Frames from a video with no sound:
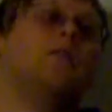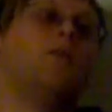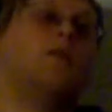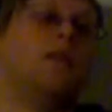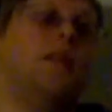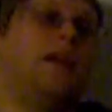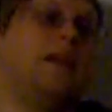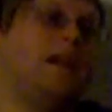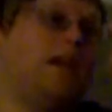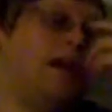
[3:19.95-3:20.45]

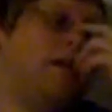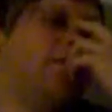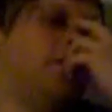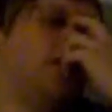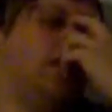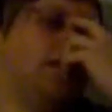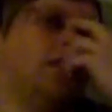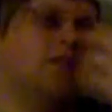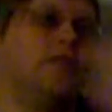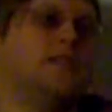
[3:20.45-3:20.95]
where like
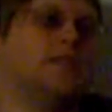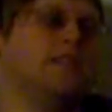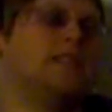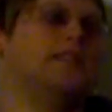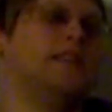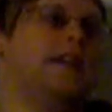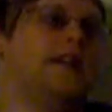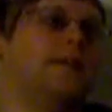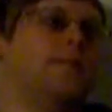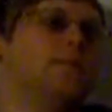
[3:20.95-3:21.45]
everything looks the
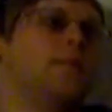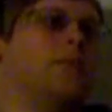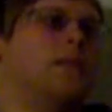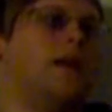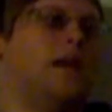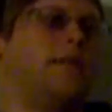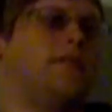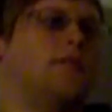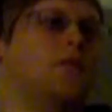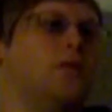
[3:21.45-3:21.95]
same
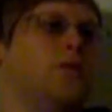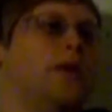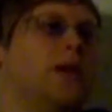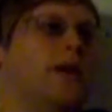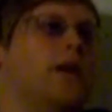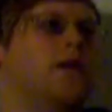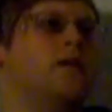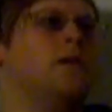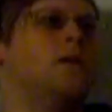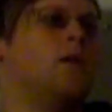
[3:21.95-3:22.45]
after a
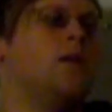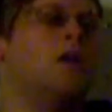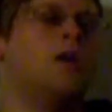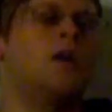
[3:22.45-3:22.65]
while.